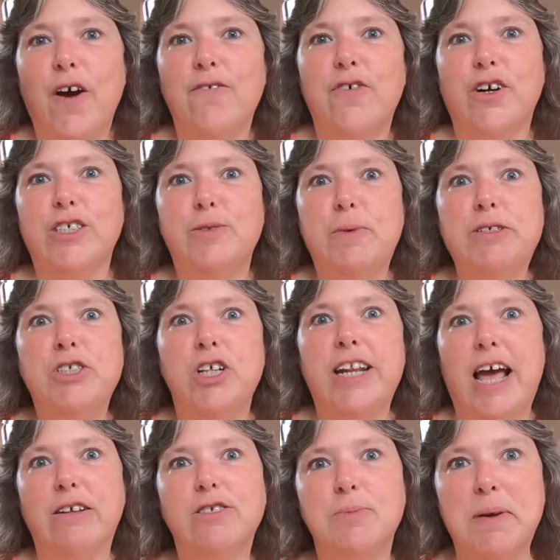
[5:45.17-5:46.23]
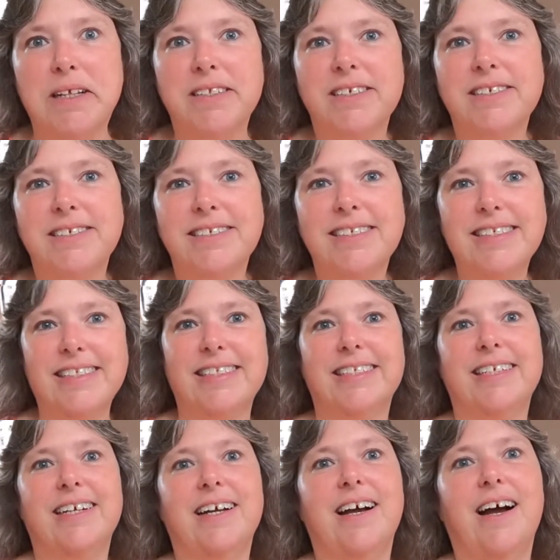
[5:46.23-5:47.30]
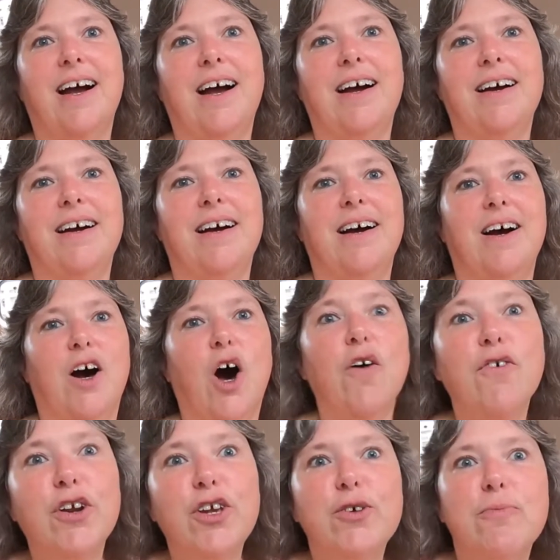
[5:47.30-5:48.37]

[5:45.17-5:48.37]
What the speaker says: for a special announcement. Over to you,